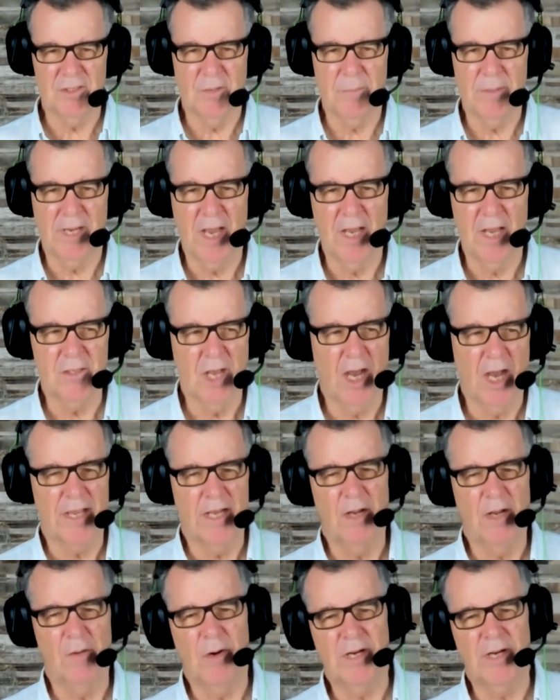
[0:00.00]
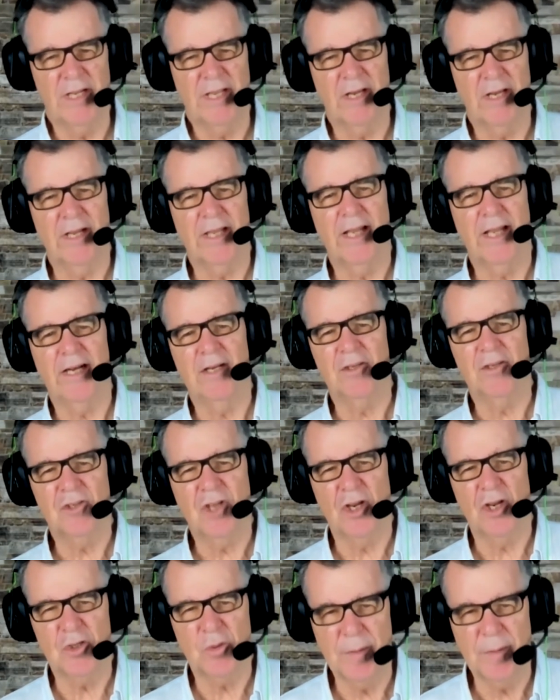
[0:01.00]
Everybody goes, oh, you know what? You got to get into
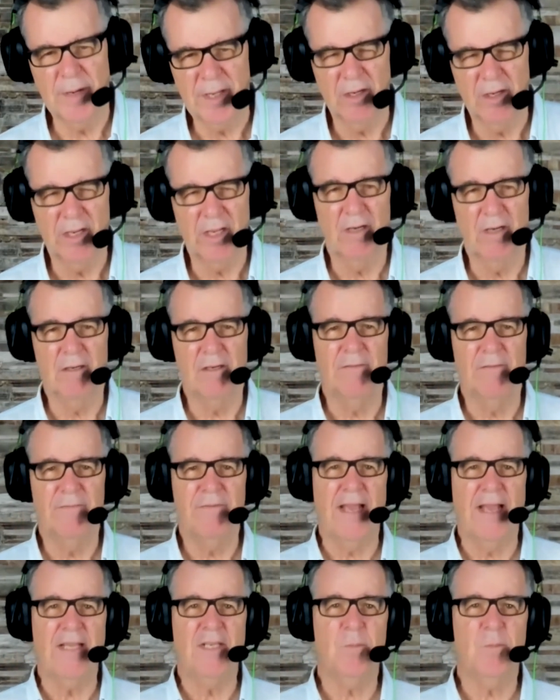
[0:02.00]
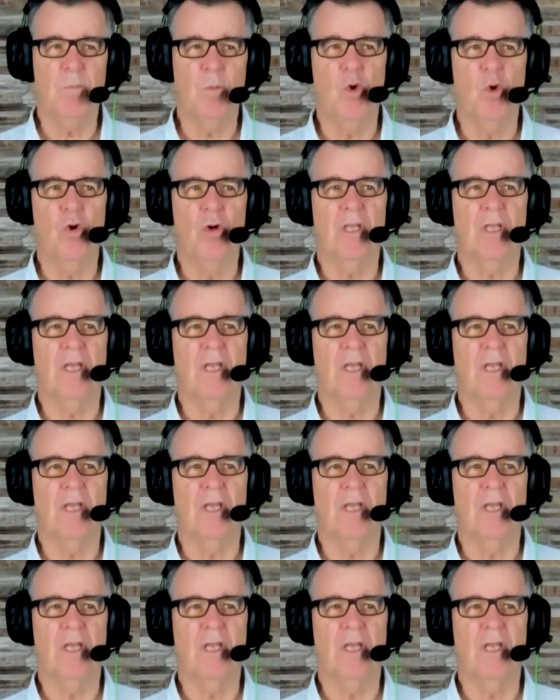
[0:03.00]
social media. You got to get on your Facebook.